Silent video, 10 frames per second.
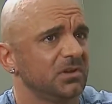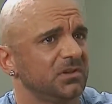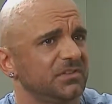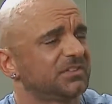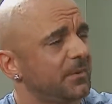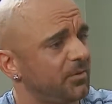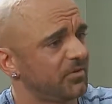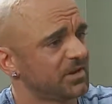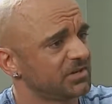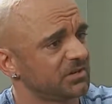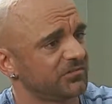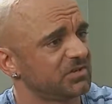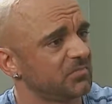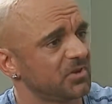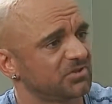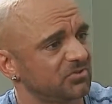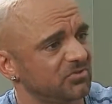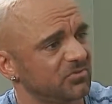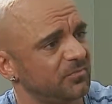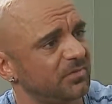separation of each muscle
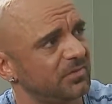group,